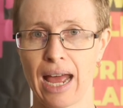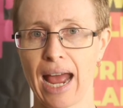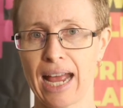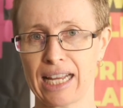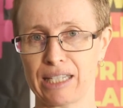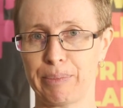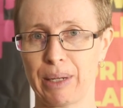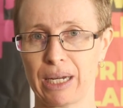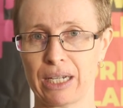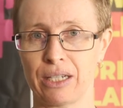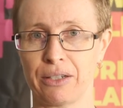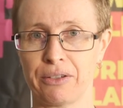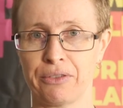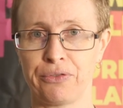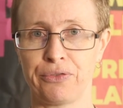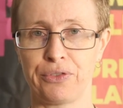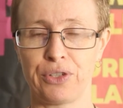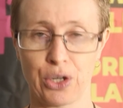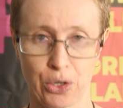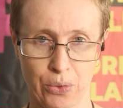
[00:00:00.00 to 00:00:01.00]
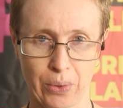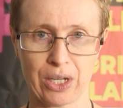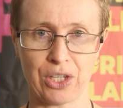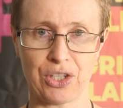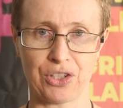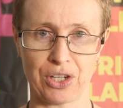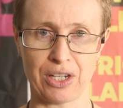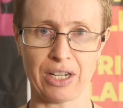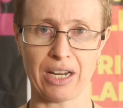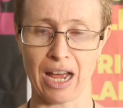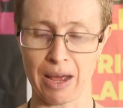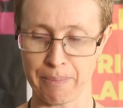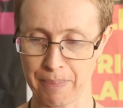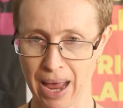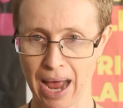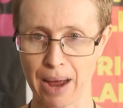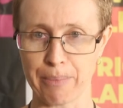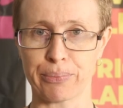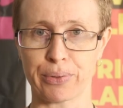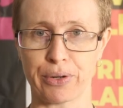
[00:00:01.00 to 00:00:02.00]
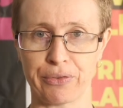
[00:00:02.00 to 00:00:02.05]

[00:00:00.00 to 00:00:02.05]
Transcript: aspect of your question about